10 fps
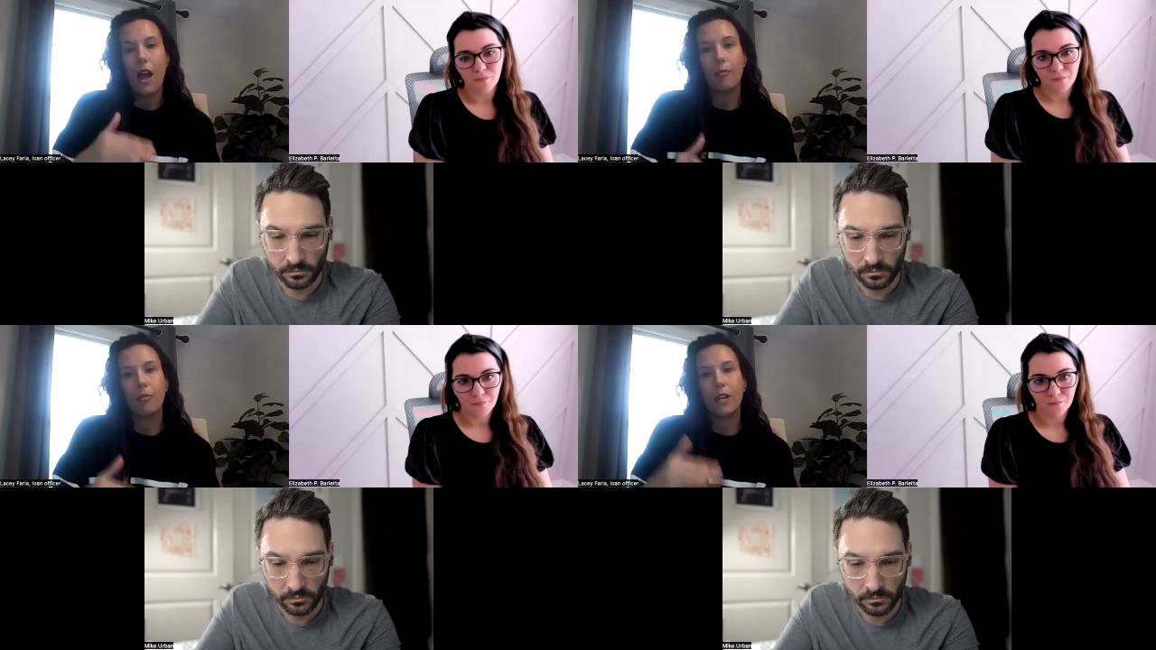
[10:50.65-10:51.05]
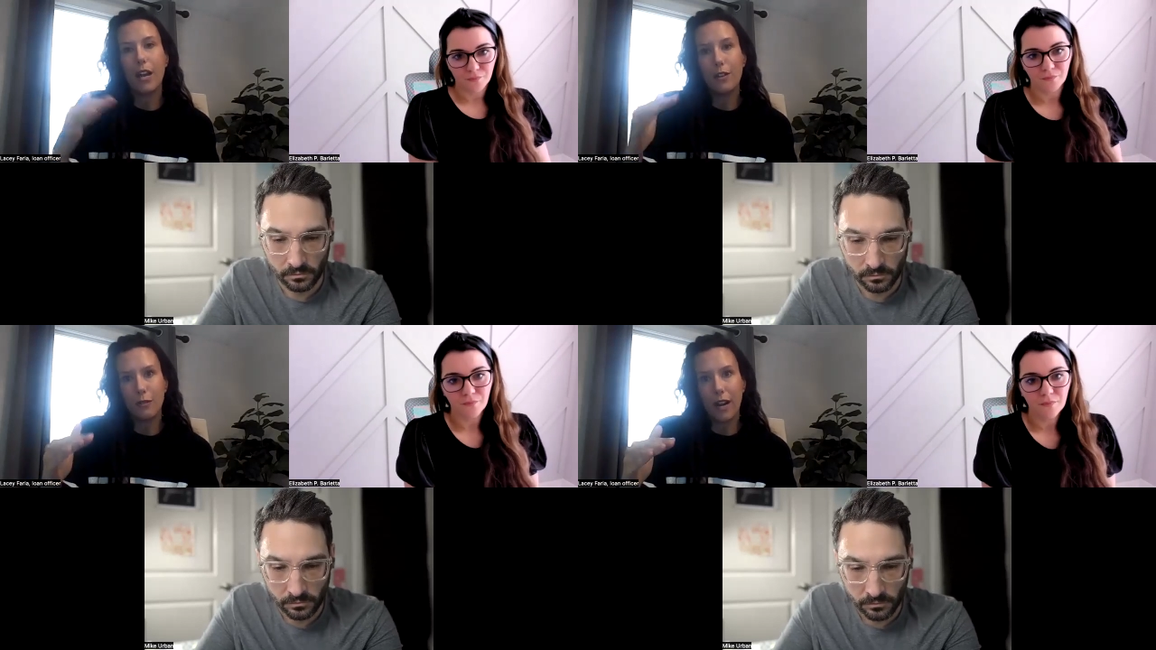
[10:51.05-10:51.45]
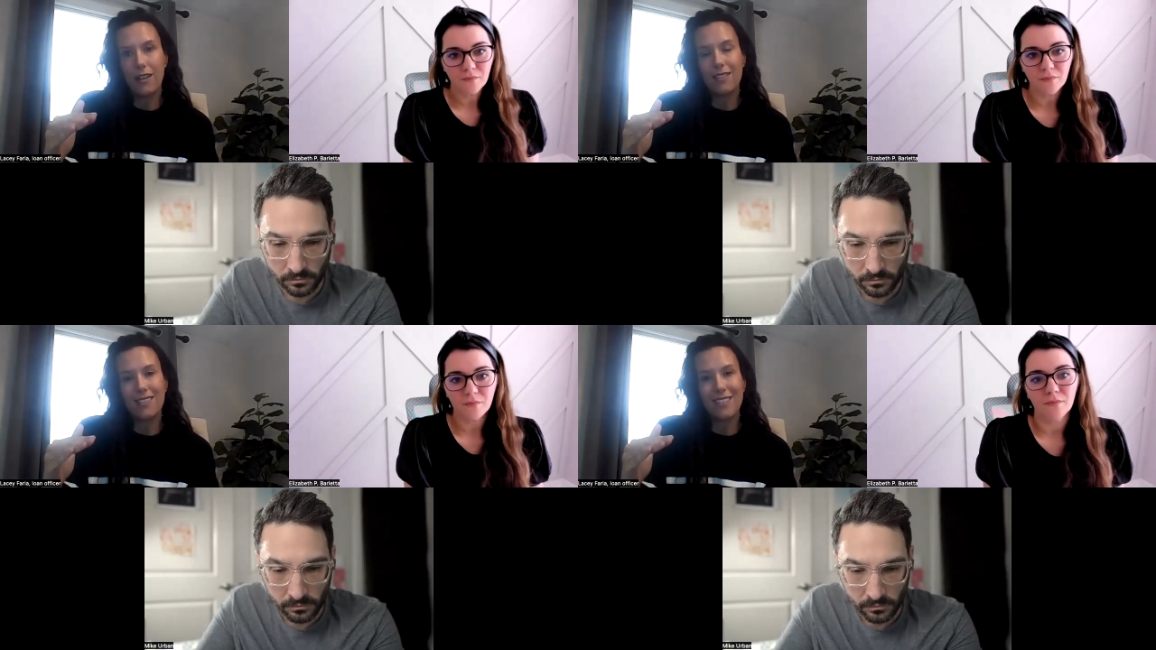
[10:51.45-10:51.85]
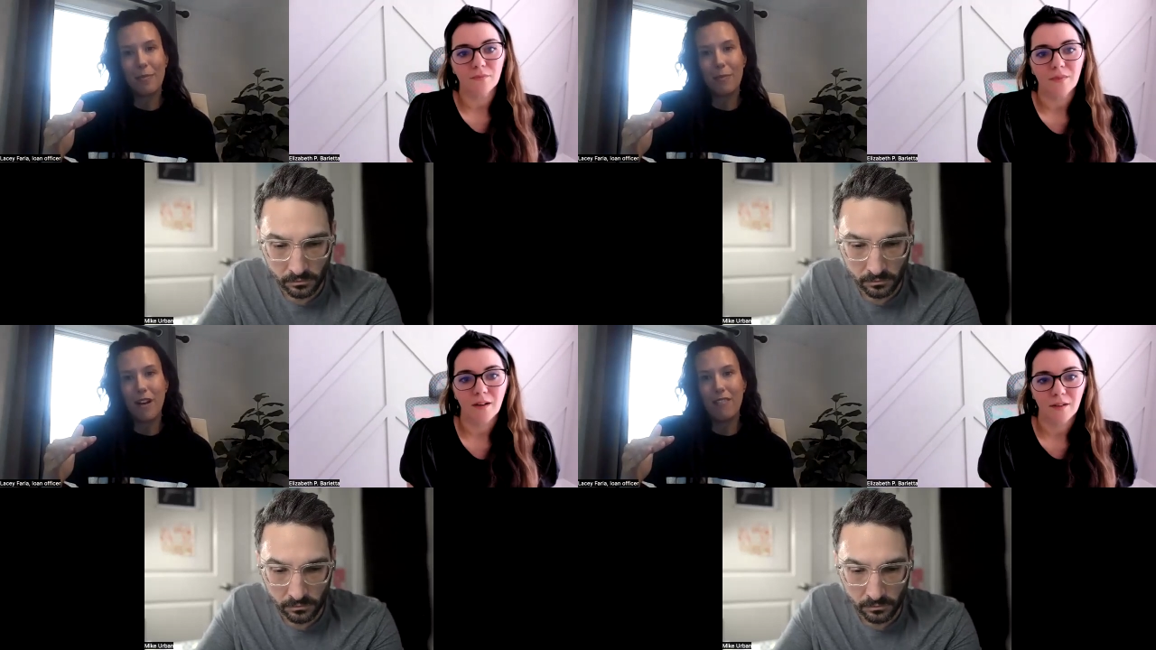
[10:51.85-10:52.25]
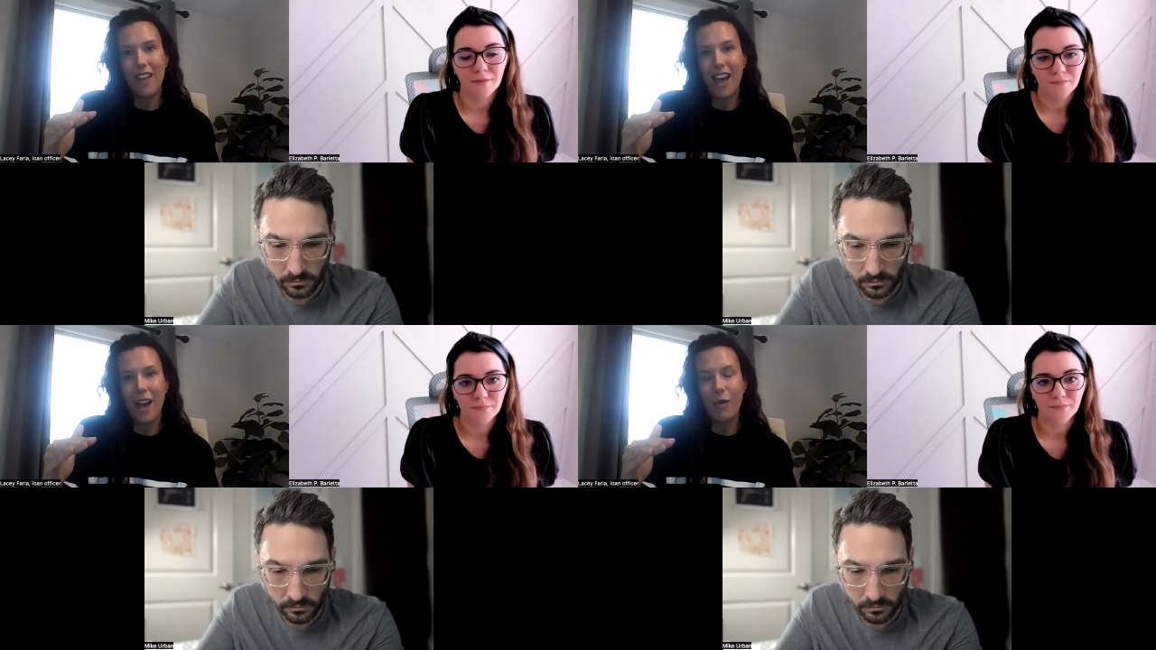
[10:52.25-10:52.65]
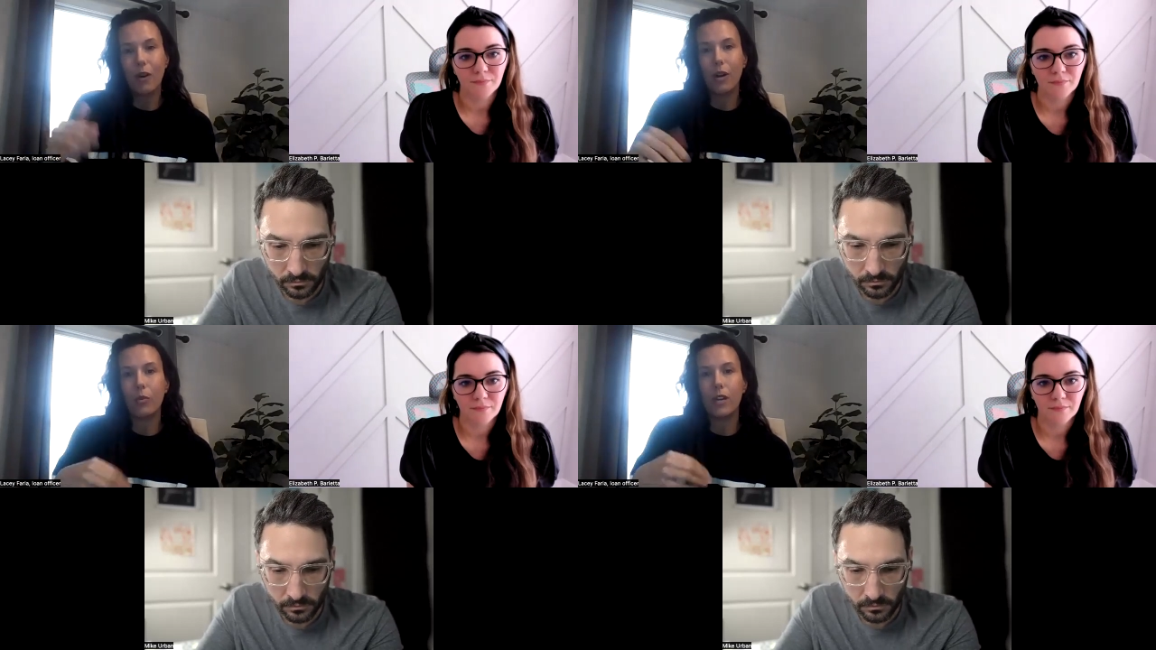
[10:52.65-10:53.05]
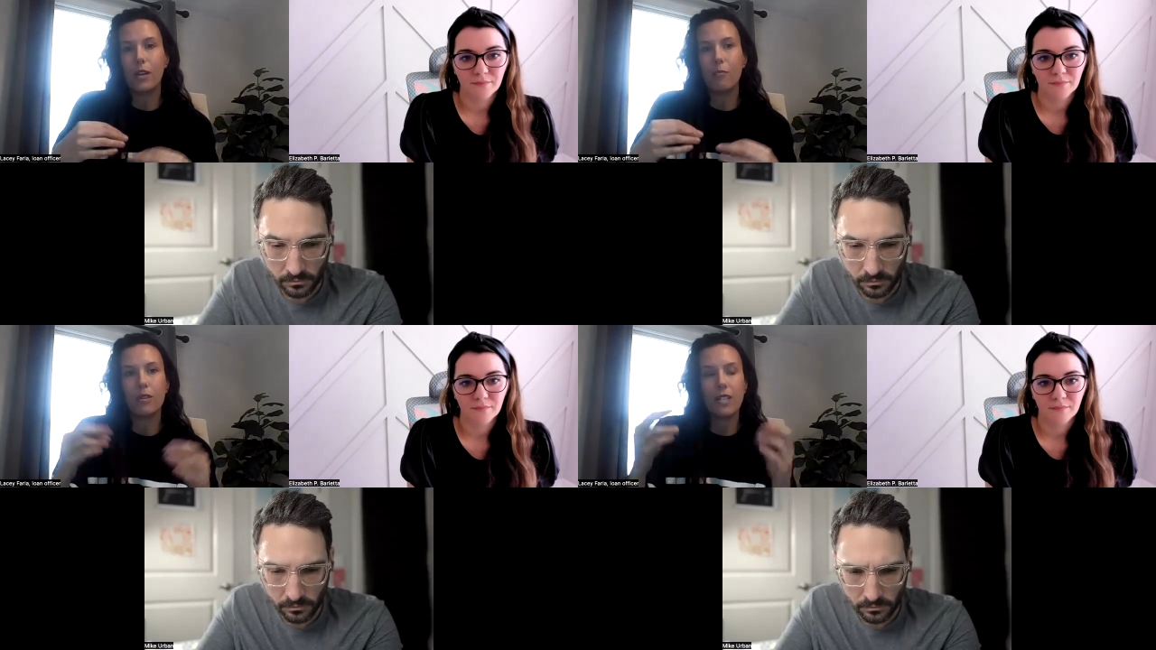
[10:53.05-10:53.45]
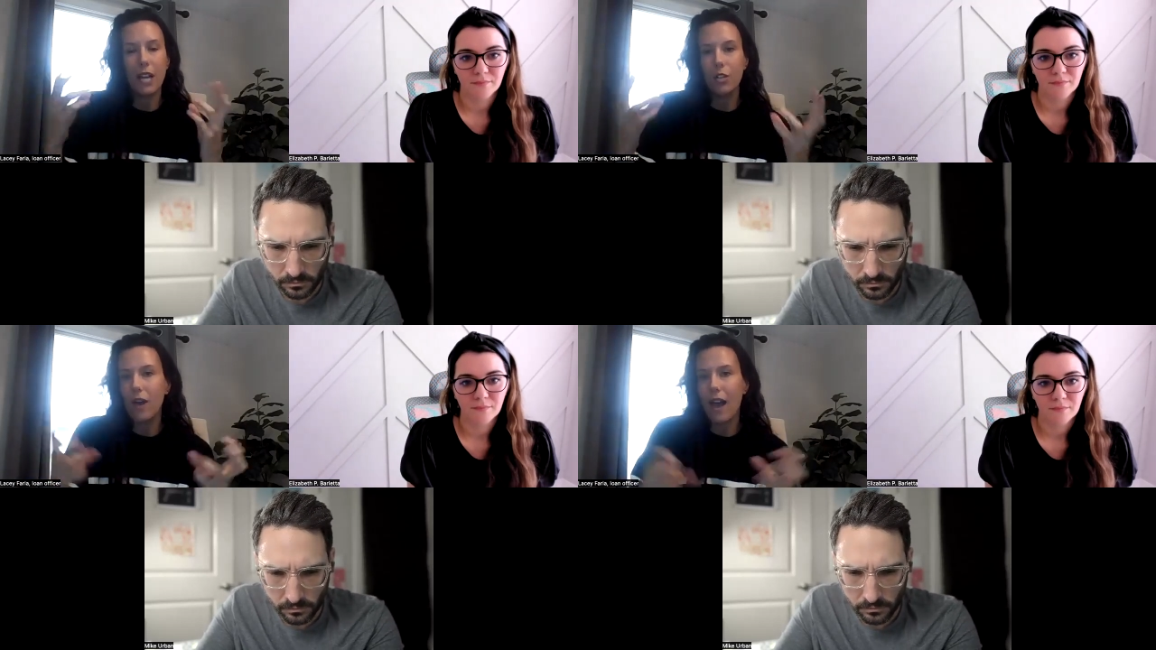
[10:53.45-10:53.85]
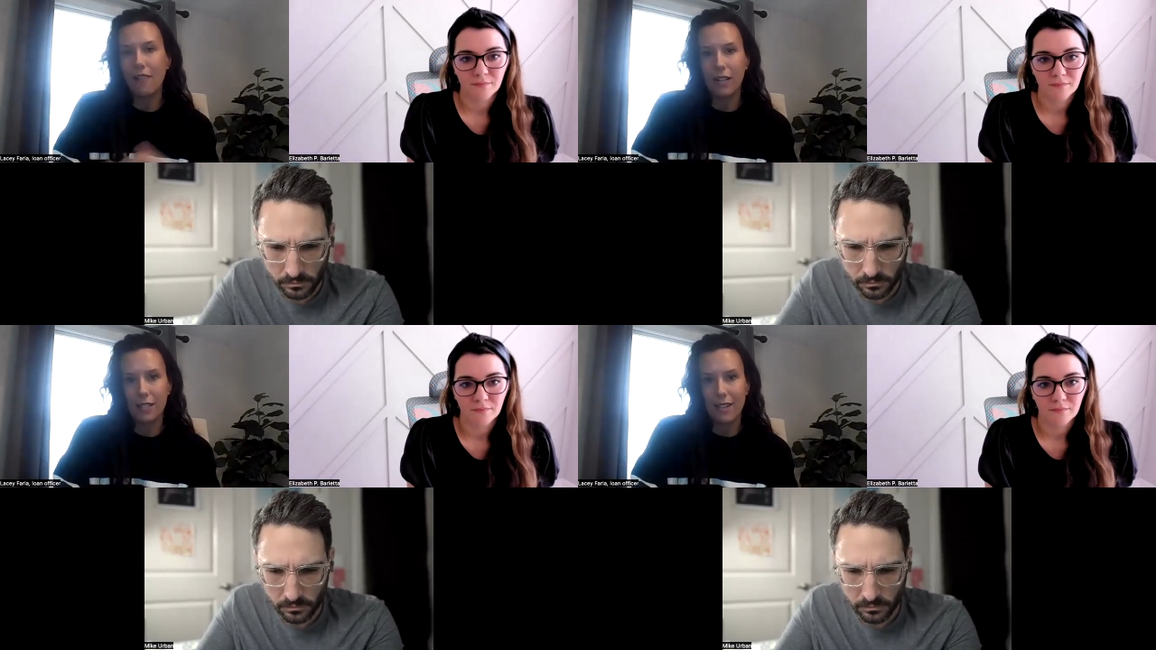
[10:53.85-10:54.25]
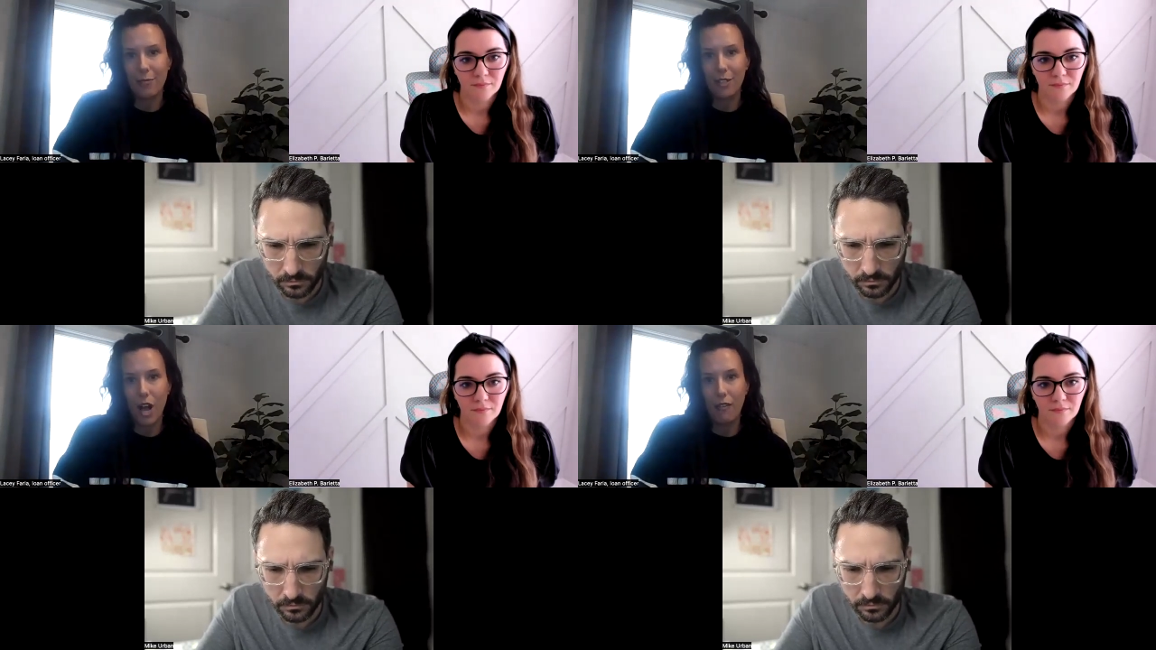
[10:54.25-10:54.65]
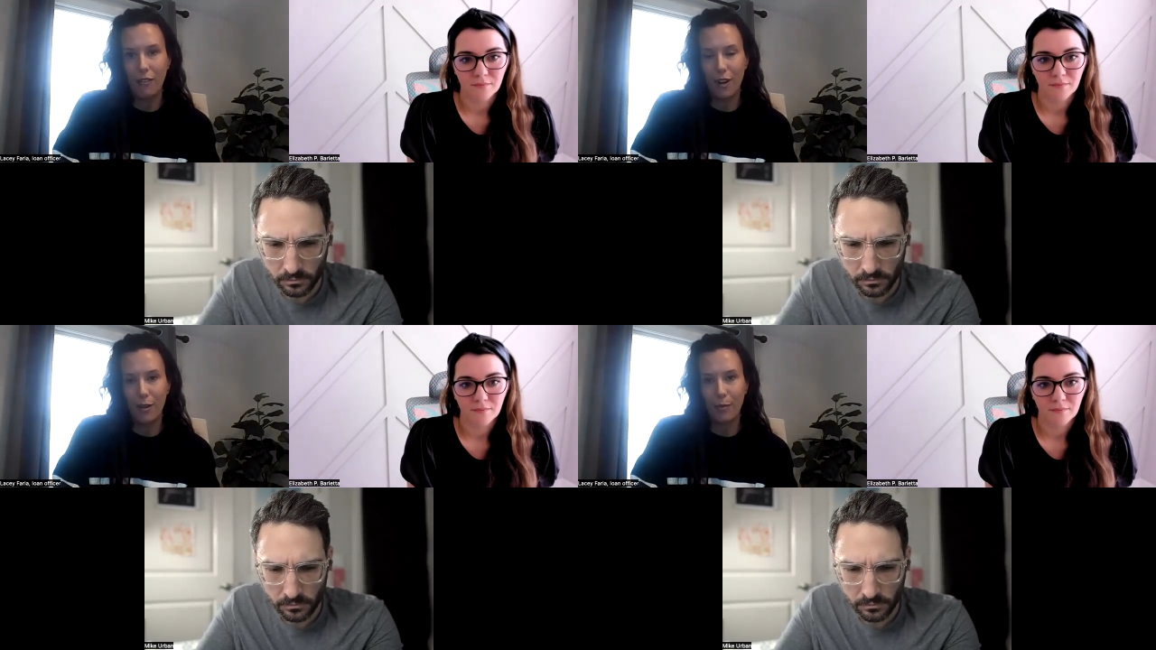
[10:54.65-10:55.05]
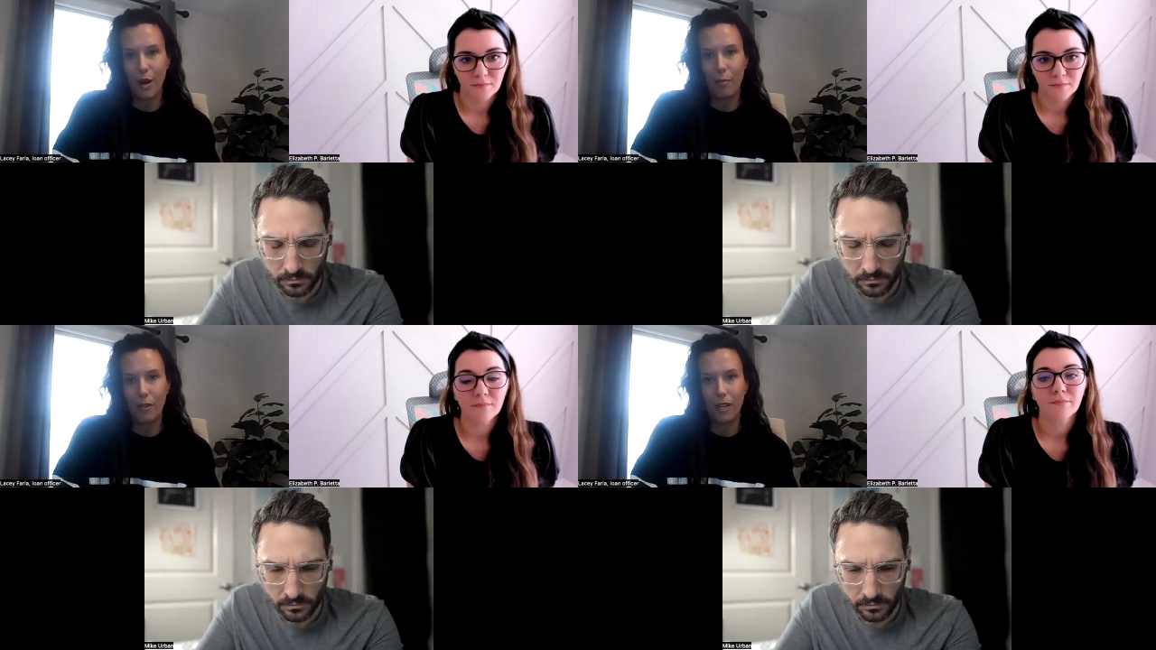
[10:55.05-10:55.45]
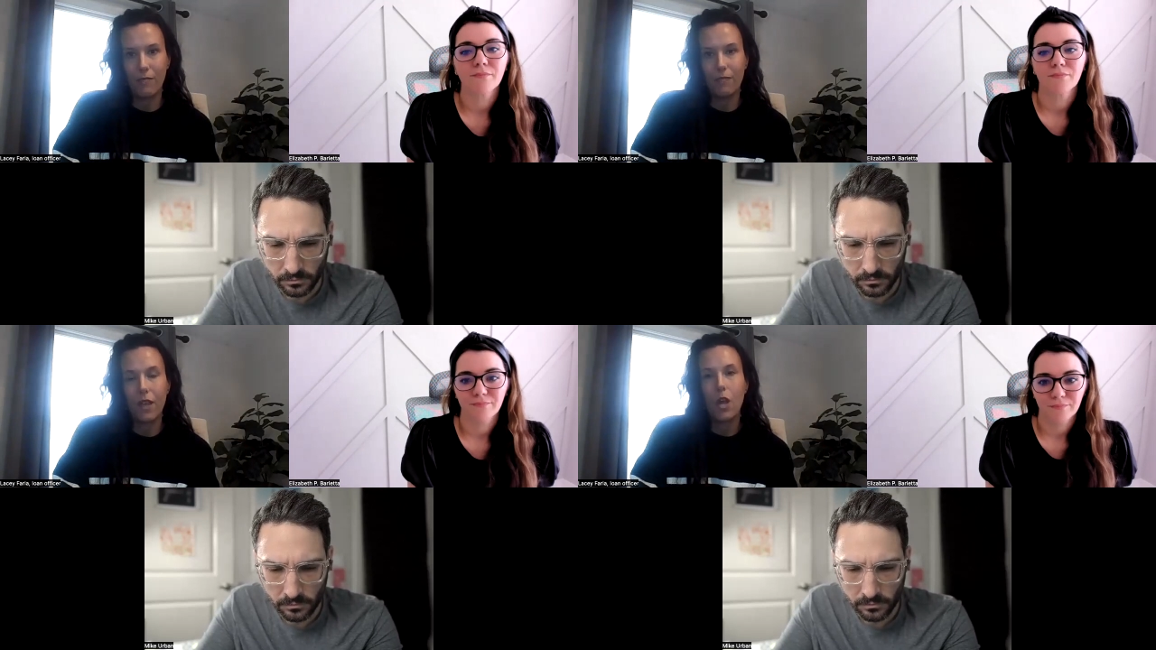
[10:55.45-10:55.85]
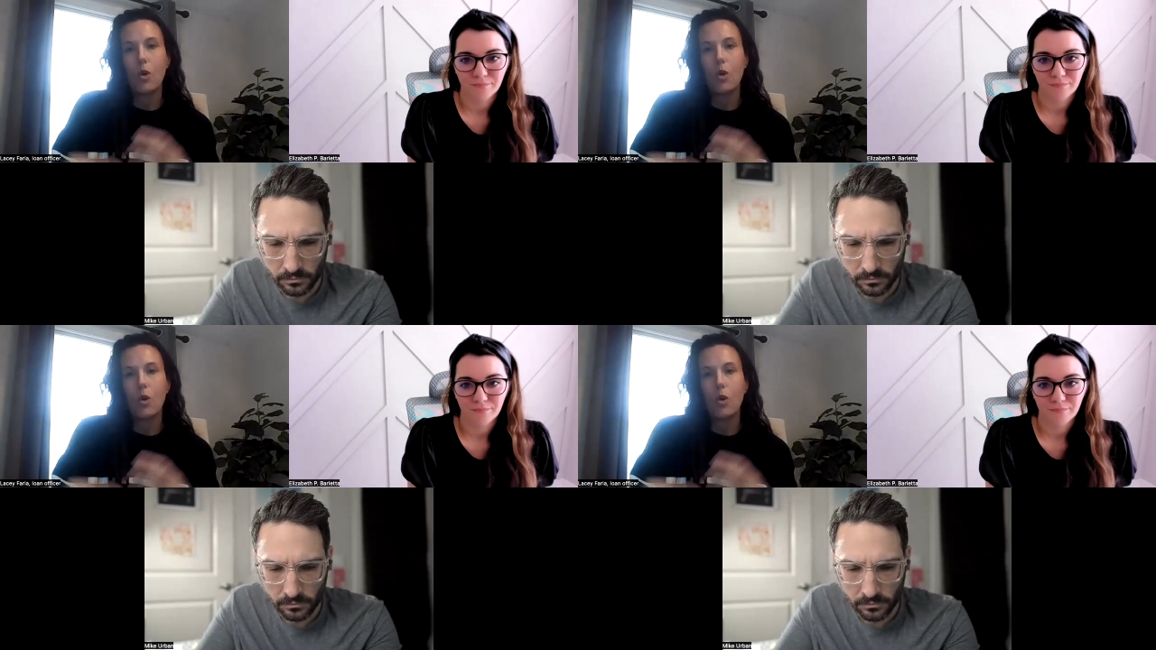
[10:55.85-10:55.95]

Speaker 1: A pre-underwrite is a step above that where we pretend you have an accepted offer on a property.